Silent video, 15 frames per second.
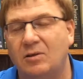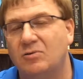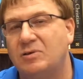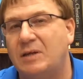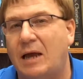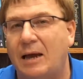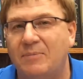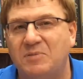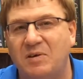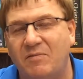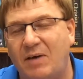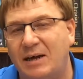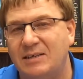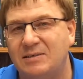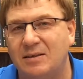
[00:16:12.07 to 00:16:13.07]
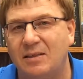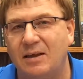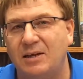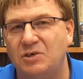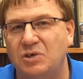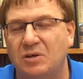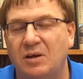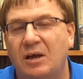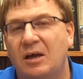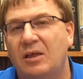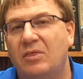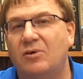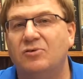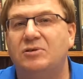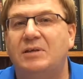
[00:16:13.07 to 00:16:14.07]
those times of isolation,
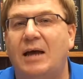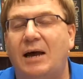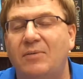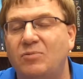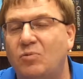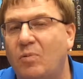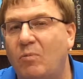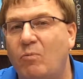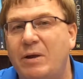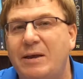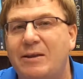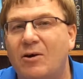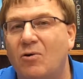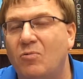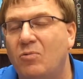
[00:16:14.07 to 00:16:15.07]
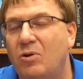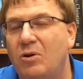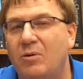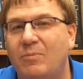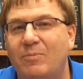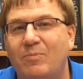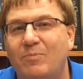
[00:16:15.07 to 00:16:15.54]
those times when we don't